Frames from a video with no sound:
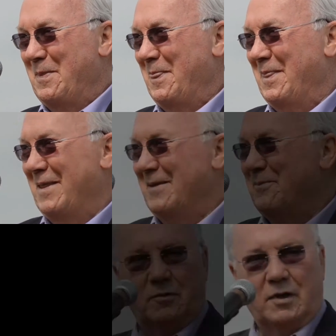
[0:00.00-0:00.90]
things.
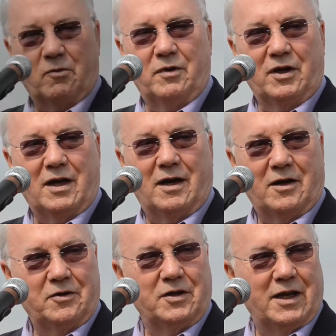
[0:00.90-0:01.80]
We are really
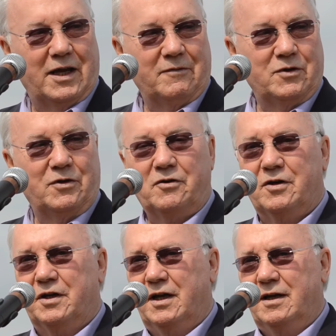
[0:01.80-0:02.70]
honored to have you here
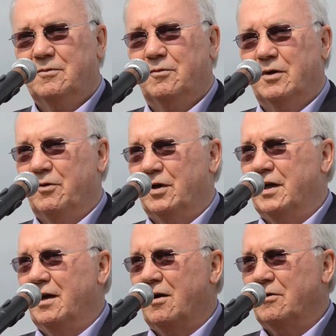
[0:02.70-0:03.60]
today. We
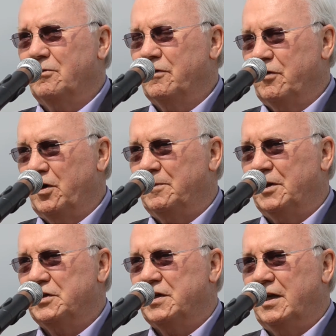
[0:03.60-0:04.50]
really are. We're very
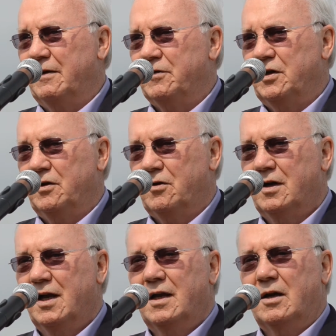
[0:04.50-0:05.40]
pleased to have you
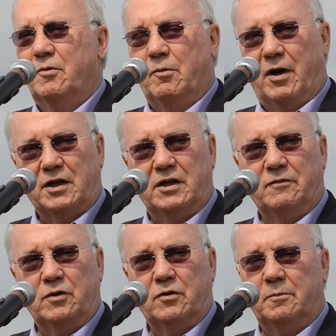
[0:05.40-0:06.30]
here. We want to
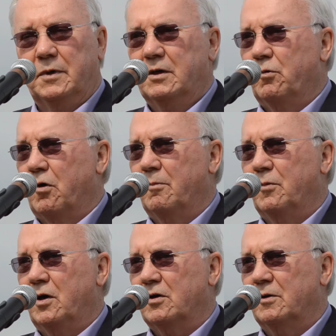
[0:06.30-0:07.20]
give you a big
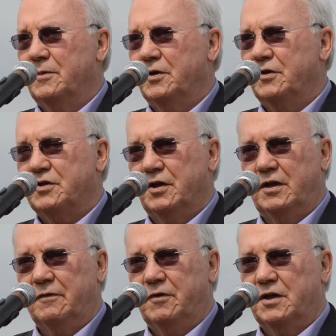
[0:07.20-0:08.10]
warm welcome to the city of